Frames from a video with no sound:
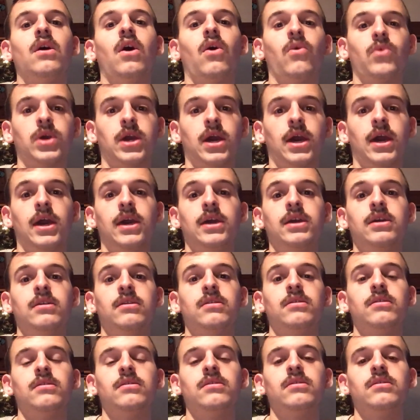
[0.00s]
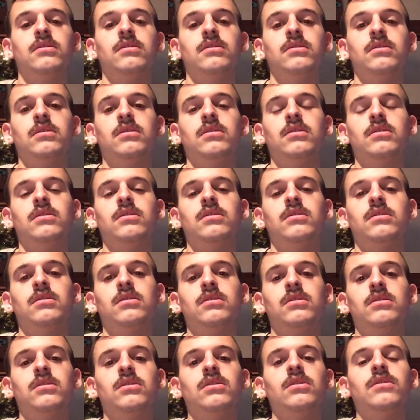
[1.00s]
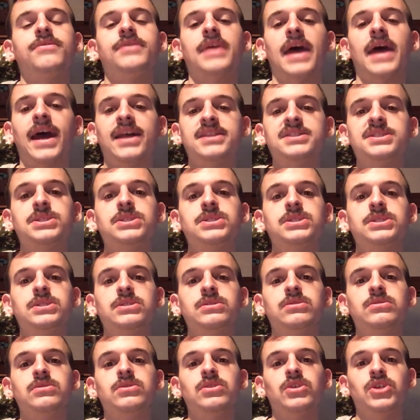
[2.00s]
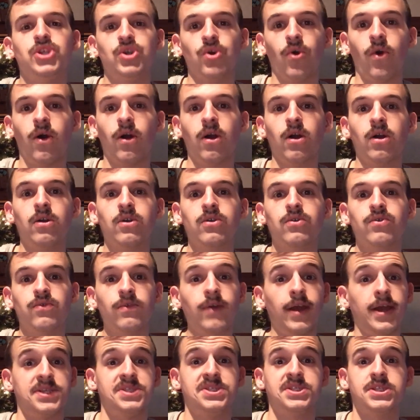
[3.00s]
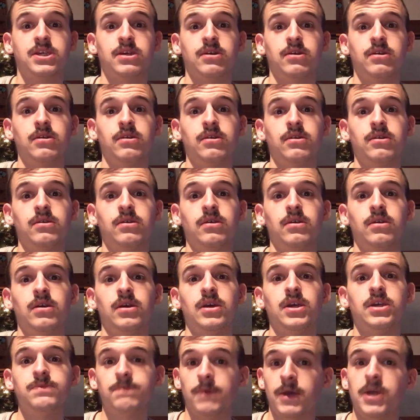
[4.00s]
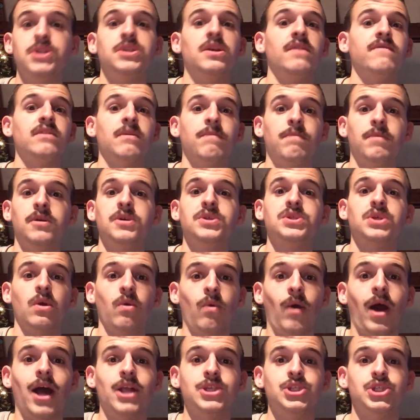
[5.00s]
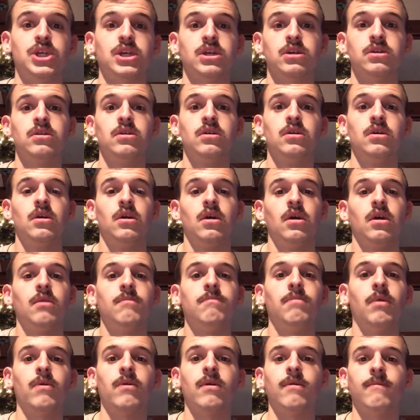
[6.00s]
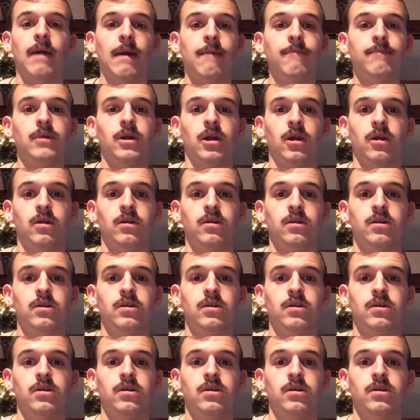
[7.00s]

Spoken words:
Okay? That's your risk, especially if the police are watching. But remember,